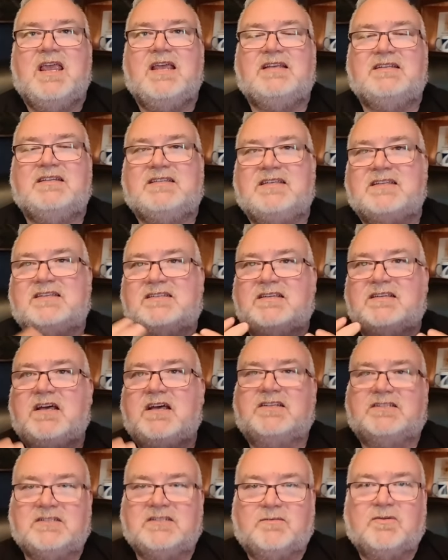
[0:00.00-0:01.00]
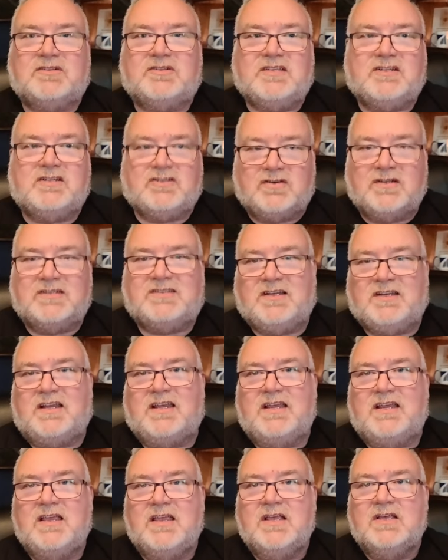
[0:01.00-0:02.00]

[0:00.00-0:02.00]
is this customer centricity.